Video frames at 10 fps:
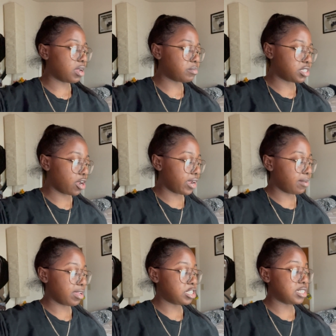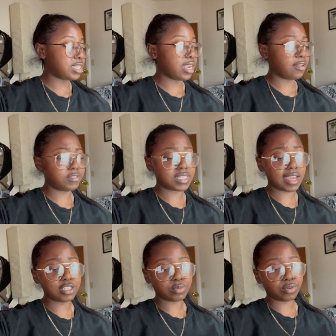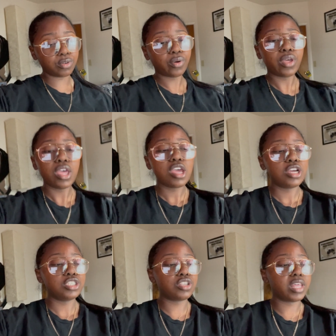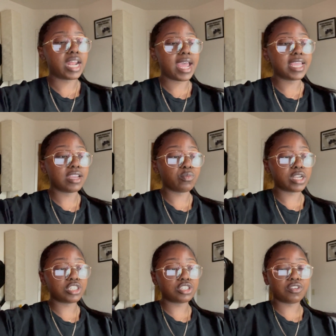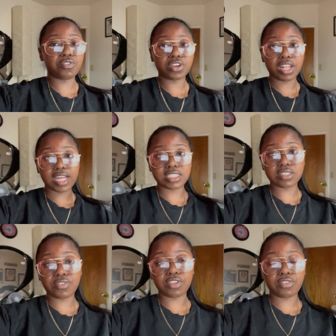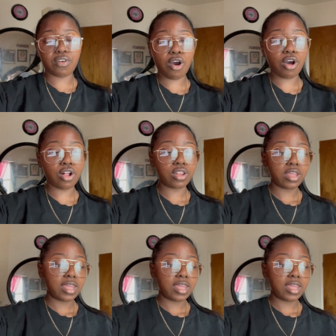I'm sorry, my tentative schedule, so that I can register for classes for the fall.